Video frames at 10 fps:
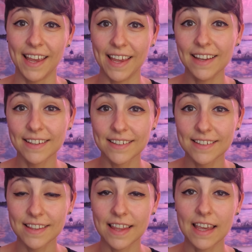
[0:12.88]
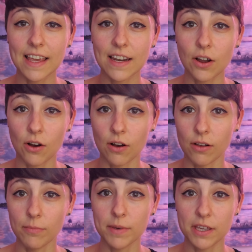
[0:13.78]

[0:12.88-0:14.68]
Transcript: and they can all be